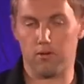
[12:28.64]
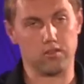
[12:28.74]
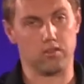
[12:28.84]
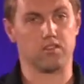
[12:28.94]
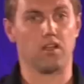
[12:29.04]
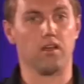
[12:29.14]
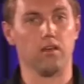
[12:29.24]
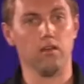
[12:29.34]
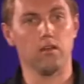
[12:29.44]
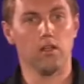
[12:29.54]
box, so this
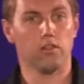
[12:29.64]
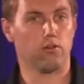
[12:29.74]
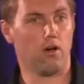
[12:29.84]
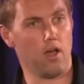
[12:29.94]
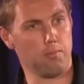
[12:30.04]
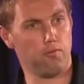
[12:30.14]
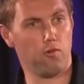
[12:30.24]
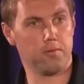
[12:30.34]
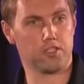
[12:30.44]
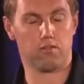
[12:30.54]
clicker, to a
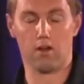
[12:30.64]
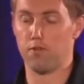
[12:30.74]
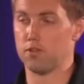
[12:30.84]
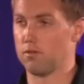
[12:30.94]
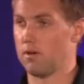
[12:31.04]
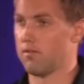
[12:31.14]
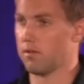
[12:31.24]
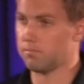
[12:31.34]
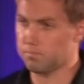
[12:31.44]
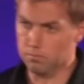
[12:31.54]
high-performance graphics or
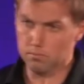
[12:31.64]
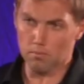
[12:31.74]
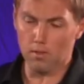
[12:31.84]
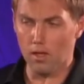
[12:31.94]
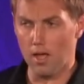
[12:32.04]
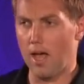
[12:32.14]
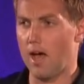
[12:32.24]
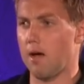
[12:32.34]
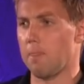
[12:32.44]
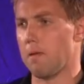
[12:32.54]
even
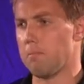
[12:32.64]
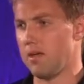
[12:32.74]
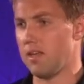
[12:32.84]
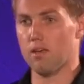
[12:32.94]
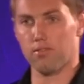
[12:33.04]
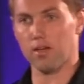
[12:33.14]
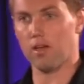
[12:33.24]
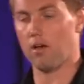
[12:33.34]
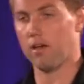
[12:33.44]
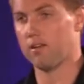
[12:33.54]
media thin
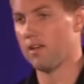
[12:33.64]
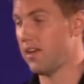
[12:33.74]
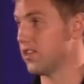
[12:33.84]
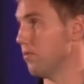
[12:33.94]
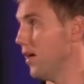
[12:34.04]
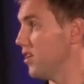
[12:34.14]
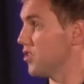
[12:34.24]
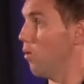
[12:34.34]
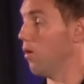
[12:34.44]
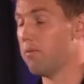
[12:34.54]
client, as well
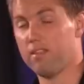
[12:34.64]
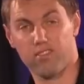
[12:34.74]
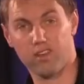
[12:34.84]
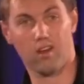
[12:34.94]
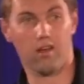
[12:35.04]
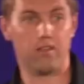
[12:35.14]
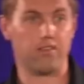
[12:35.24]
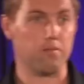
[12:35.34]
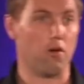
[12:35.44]
as all-in-one thin clients and